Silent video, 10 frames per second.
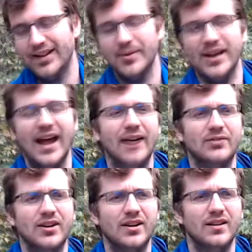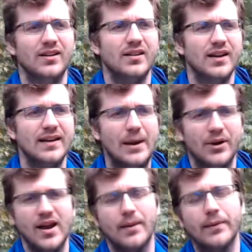But yeah, after
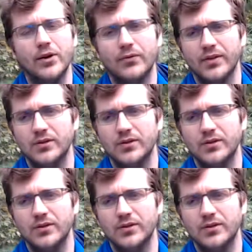networking, I'm gonna go for the